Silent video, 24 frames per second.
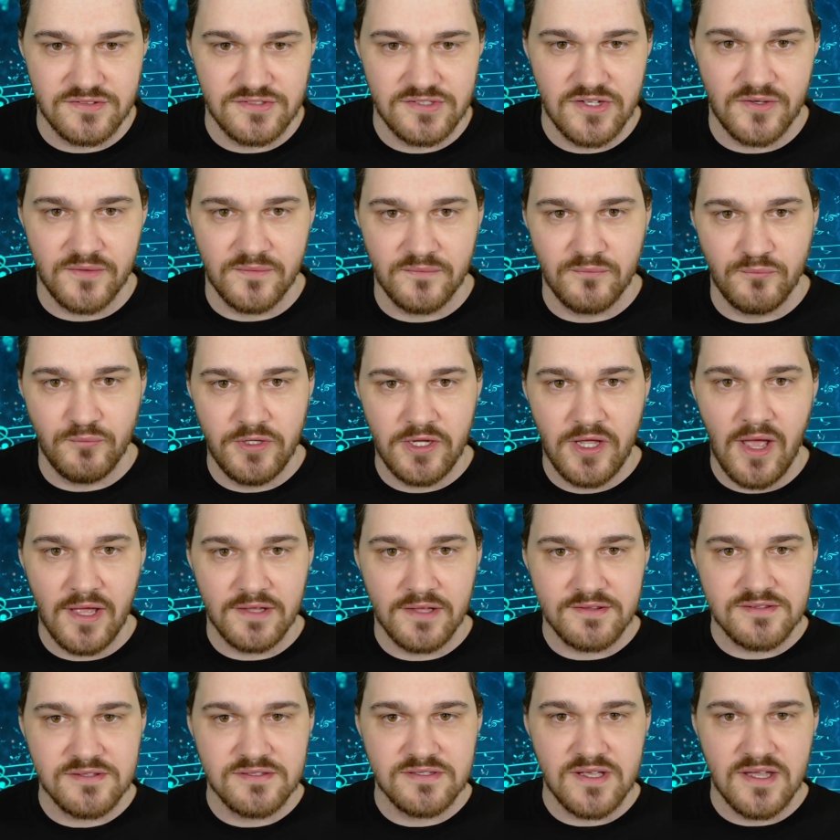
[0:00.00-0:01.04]
So we
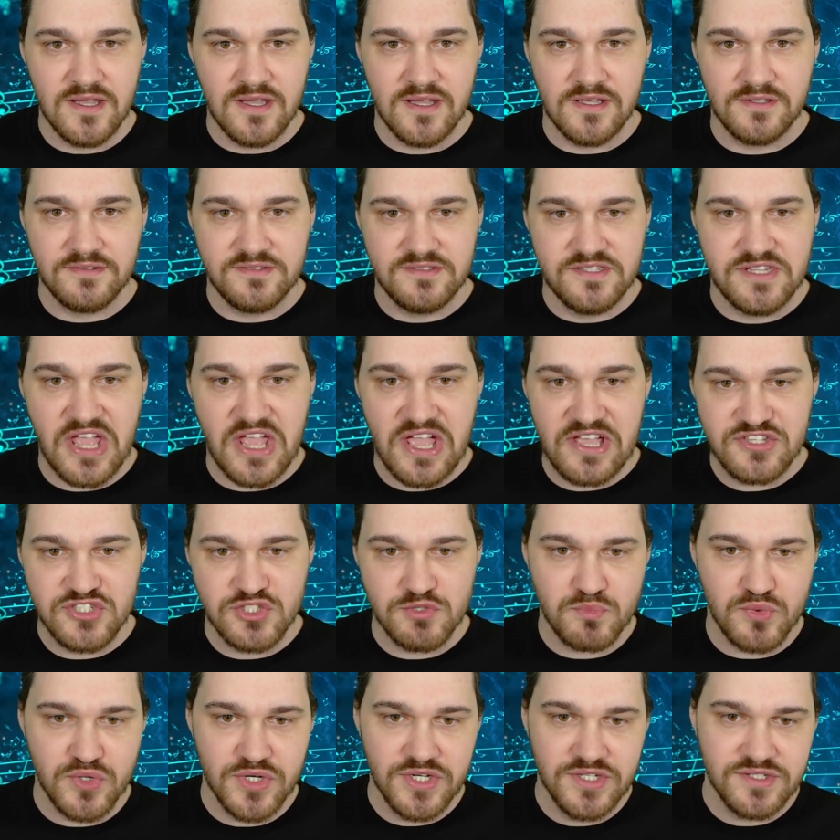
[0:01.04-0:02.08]
got uh,
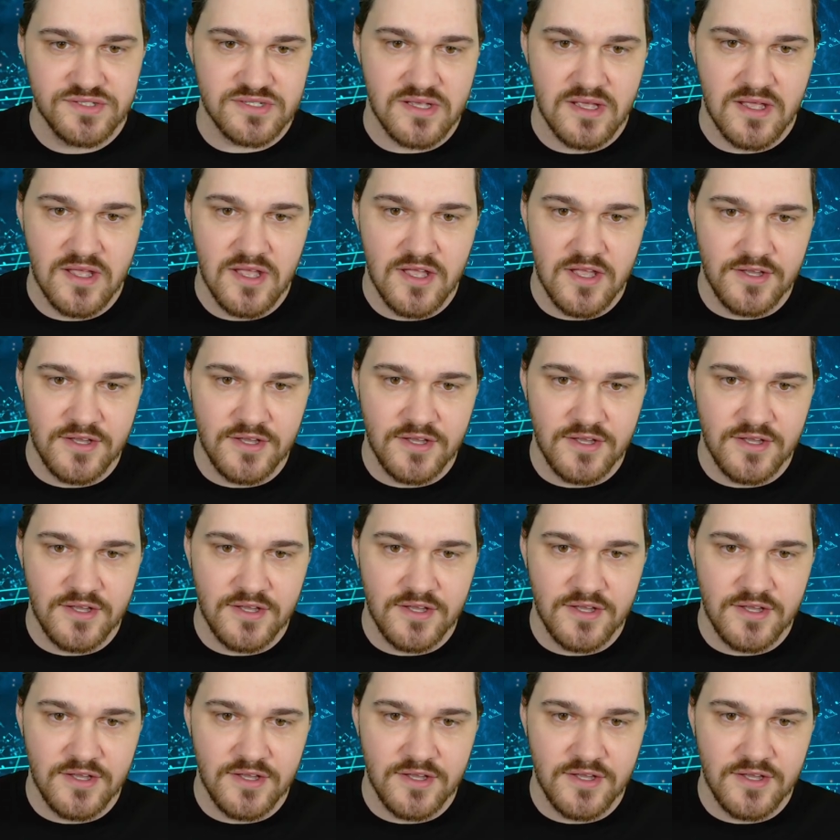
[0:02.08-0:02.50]
desperate,